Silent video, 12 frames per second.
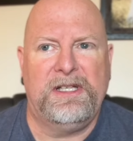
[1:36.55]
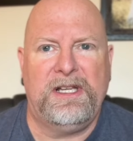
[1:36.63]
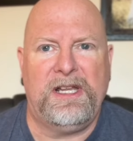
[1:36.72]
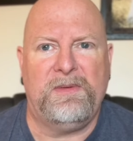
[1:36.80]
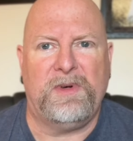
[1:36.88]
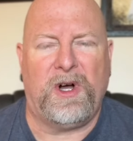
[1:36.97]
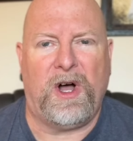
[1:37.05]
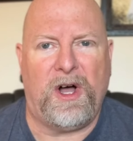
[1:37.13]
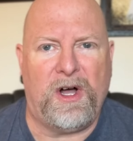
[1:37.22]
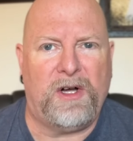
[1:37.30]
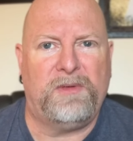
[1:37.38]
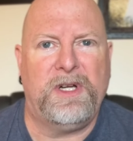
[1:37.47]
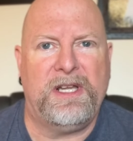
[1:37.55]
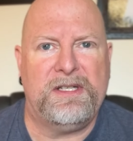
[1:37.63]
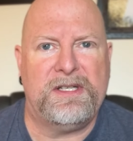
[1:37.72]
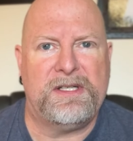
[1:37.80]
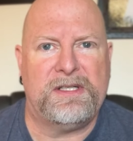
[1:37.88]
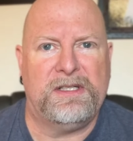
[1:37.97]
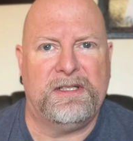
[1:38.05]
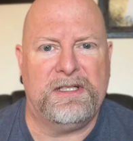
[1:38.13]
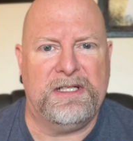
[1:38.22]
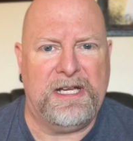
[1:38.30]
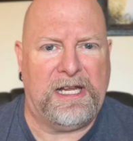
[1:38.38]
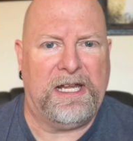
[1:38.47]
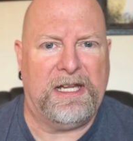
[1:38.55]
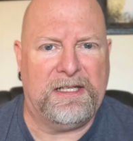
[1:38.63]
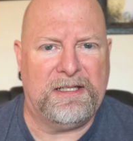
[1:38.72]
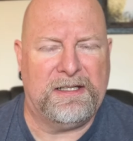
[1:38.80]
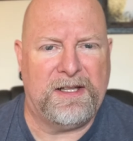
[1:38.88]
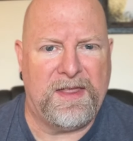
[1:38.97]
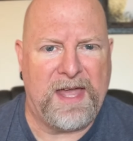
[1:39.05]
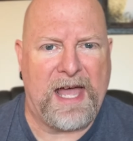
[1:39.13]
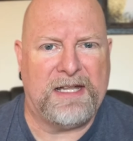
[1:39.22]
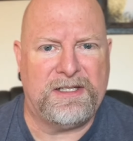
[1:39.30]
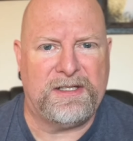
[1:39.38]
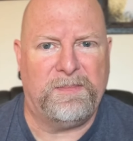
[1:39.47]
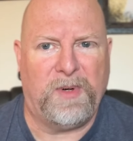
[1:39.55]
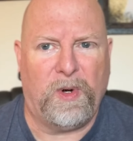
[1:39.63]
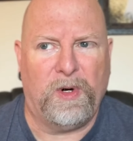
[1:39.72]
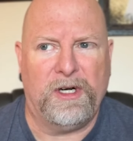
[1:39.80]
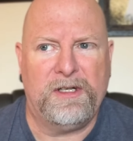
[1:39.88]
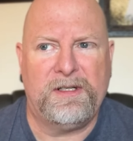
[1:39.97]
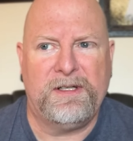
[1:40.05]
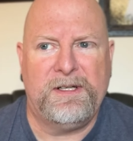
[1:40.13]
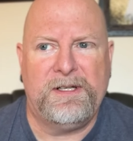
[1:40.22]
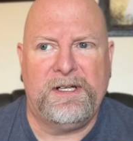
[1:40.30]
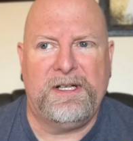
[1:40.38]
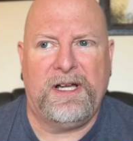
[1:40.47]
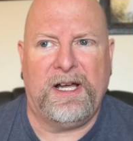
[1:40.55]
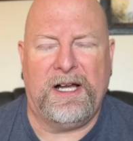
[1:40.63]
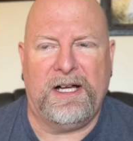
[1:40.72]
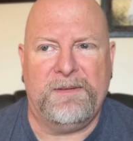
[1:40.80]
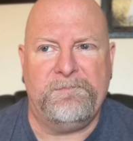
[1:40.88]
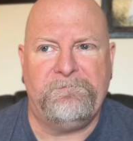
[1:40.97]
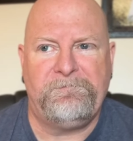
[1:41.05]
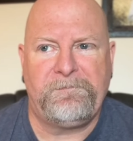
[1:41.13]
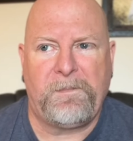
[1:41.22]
He will always need that support. Um,